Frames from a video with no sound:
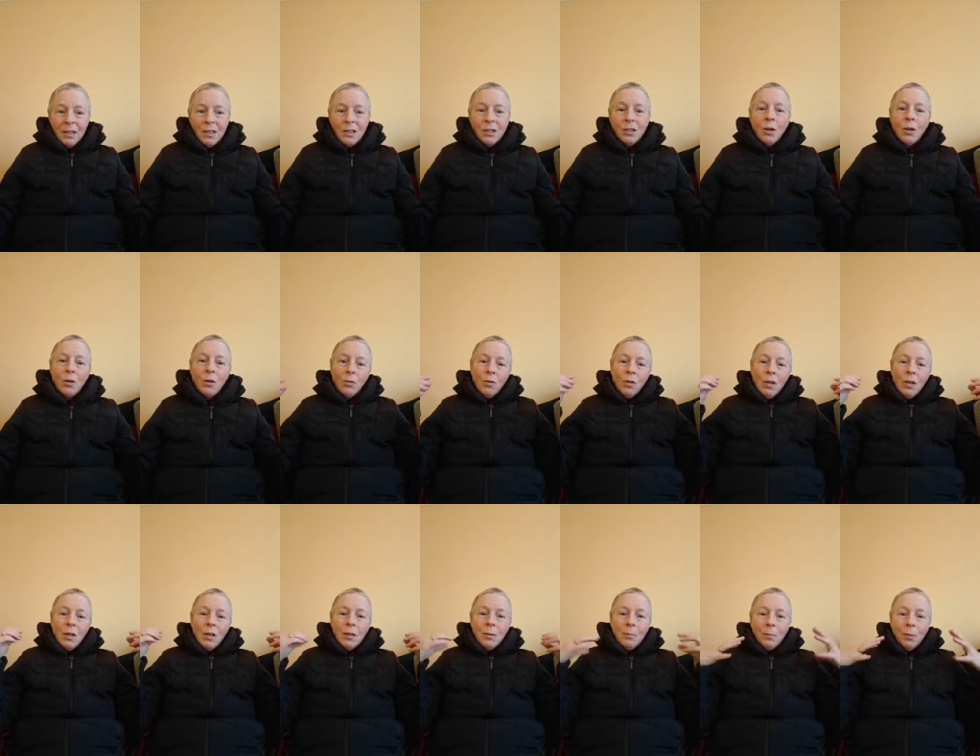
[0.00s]
So
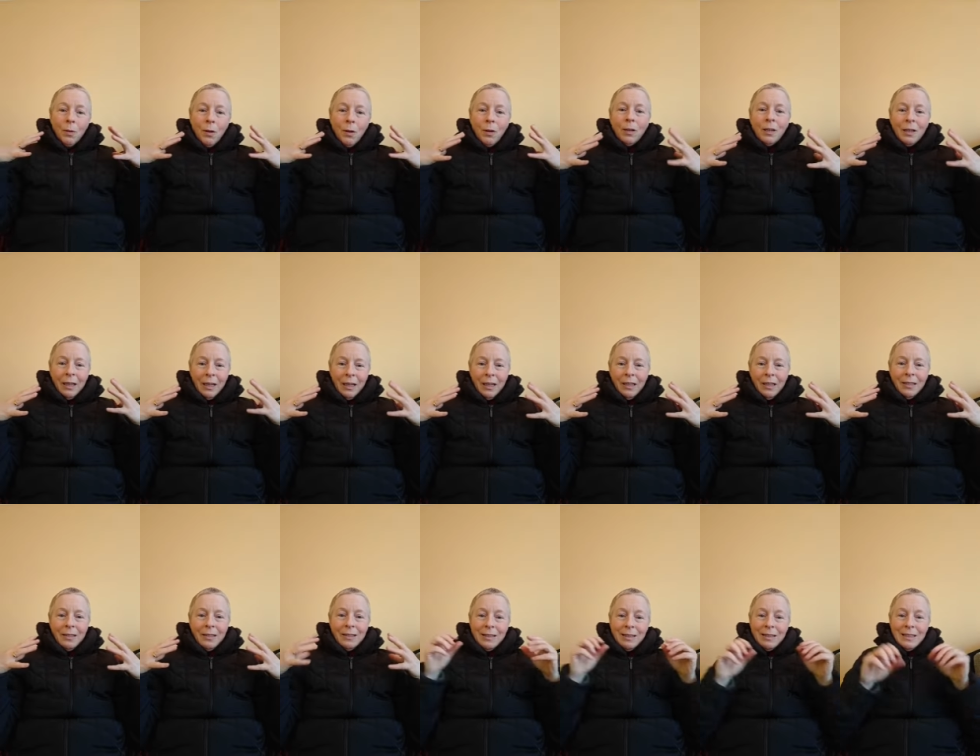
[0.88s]
the
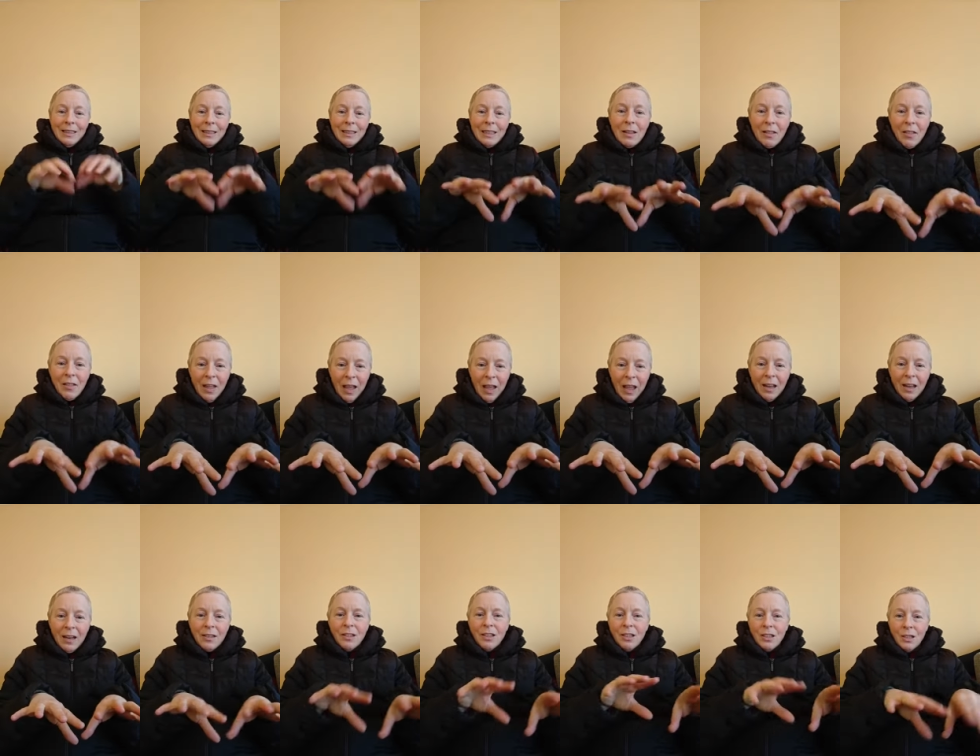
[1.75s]
body did
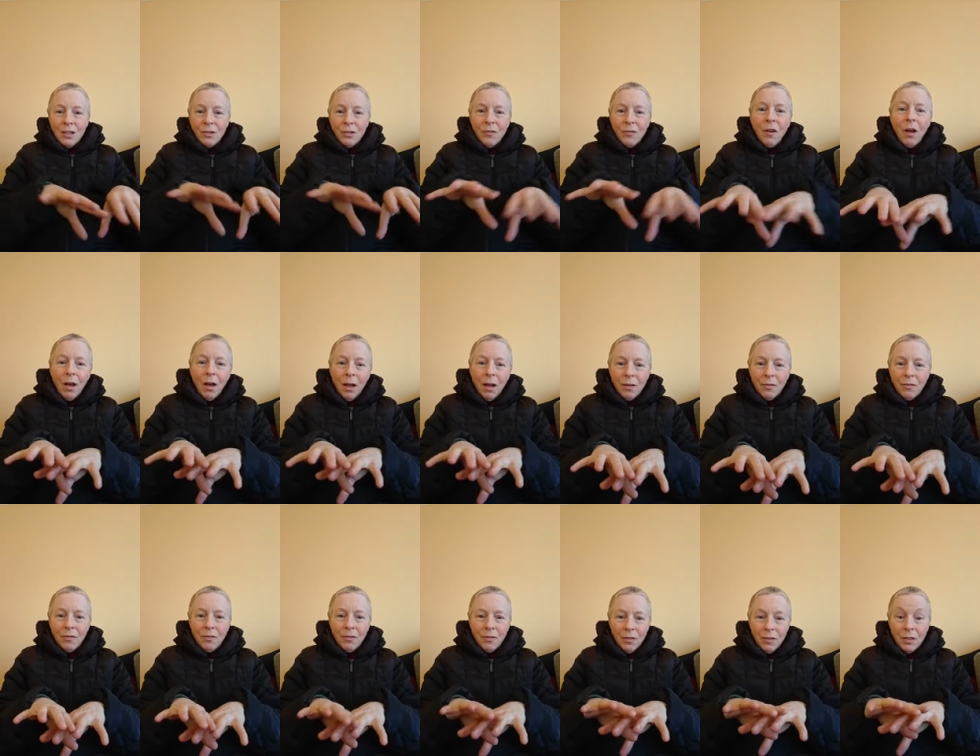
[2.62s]
that to
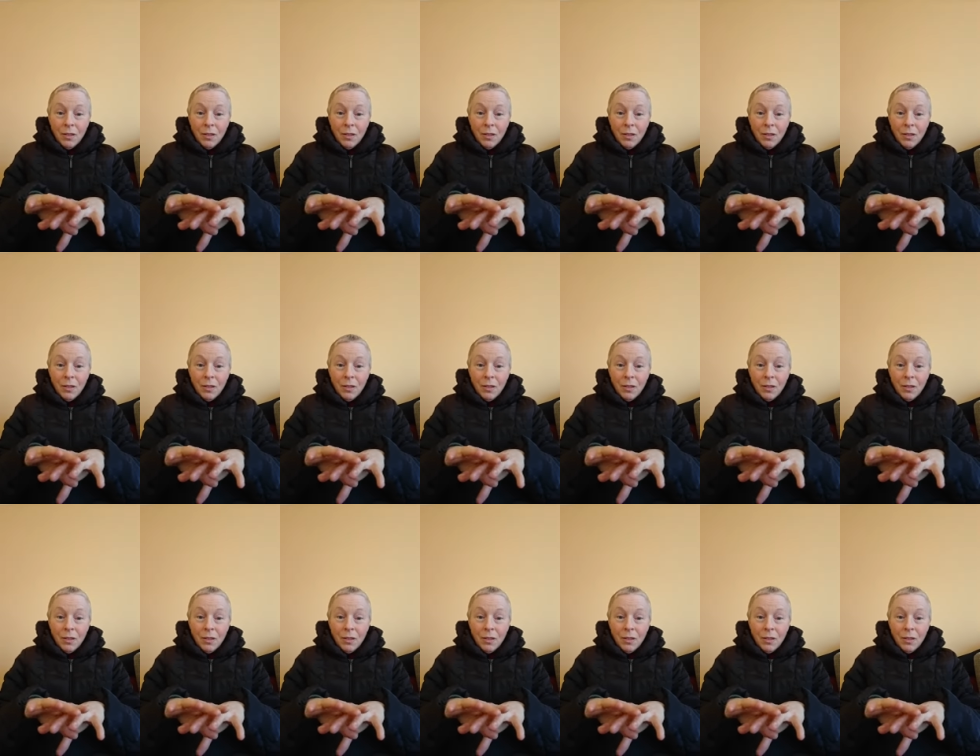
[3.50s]
survive